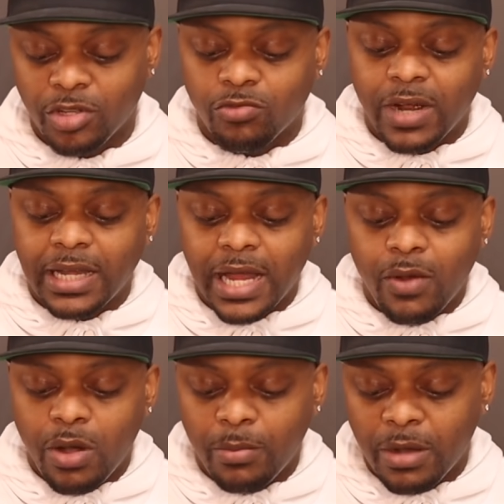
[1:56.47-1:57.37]
Right
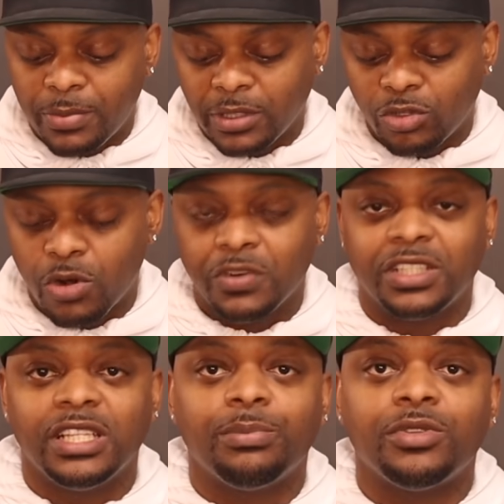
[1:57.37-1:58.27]
now, I'm up a little over
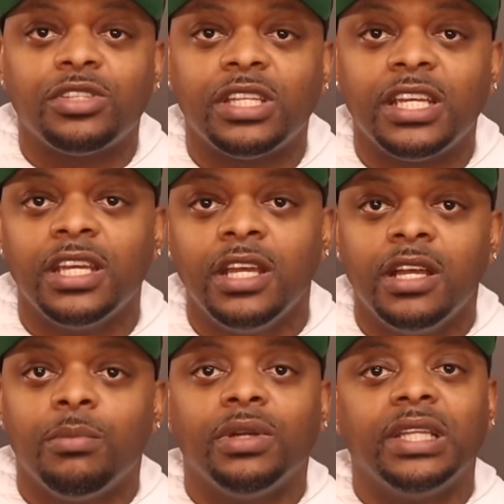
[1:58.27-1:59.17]
10%.
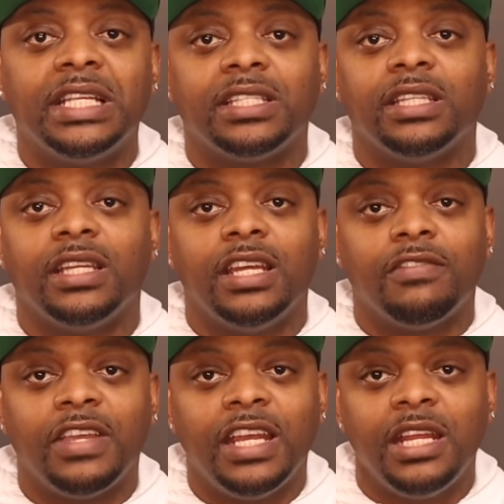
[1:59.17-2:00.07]
But listen,
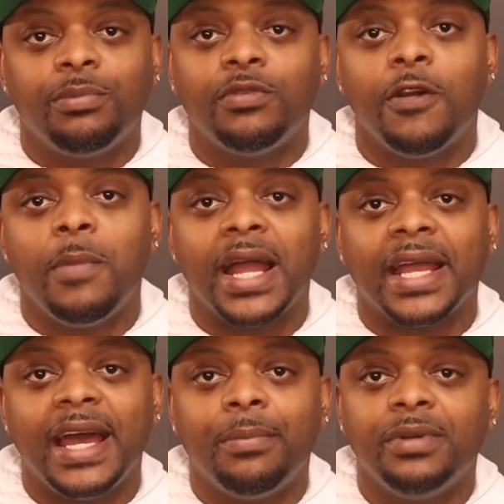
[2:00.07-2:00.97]
if any pullback
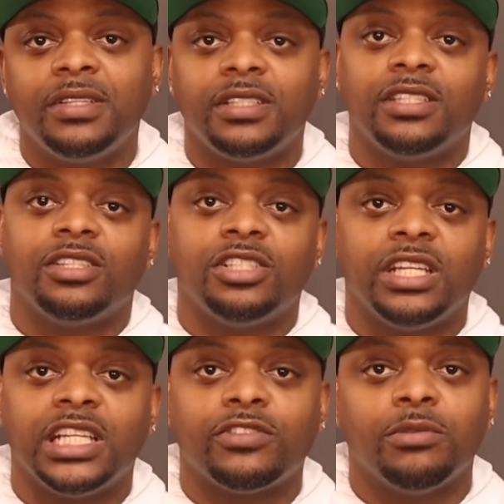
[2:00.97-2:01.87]
happens, it's a
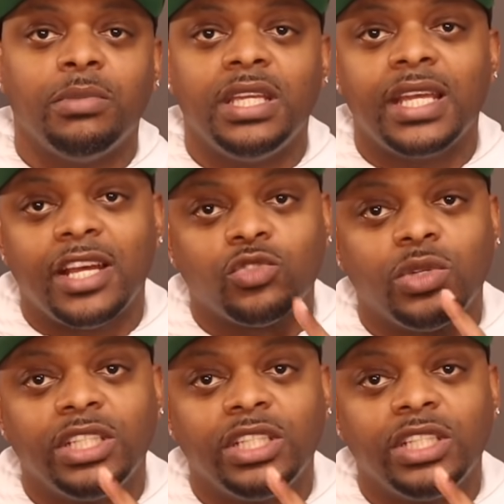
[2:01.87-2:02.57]
chance for me as well